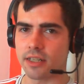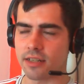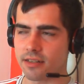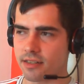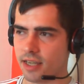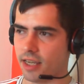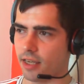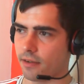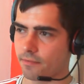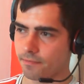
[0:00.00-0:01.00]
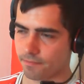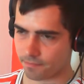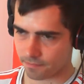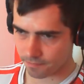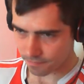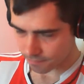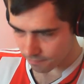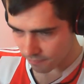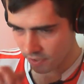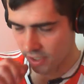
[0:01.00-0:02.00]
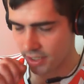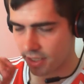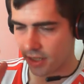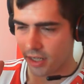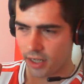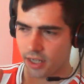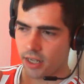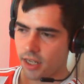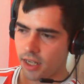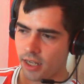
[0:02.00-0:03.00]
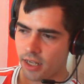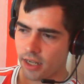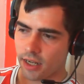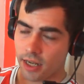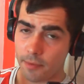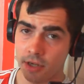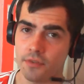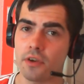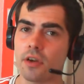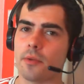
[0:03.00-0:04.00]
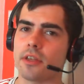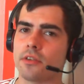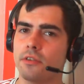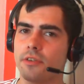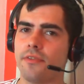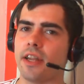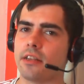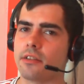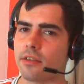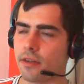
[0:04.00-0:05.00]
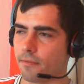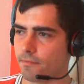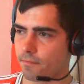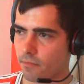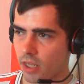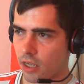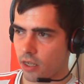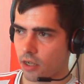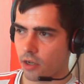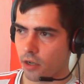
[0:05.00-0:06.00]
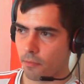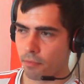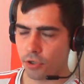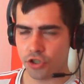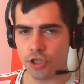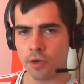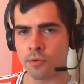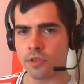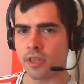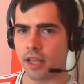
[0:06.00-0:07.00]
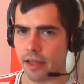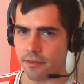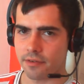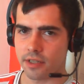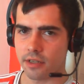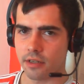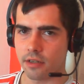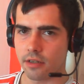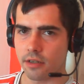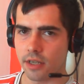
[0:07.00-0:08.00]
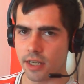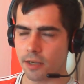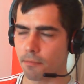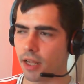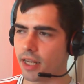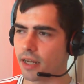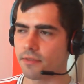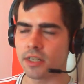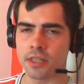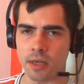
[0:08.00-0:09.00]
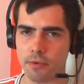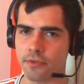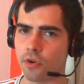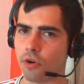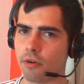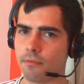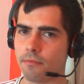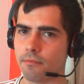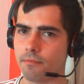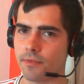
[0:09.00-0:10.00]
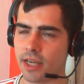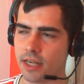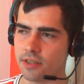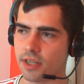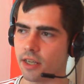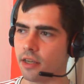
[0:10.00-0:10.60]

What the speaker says: to see, right, and let me know if you agree with this or not, defence. Put Jones on the left. He can play left, he's done it before. Easy.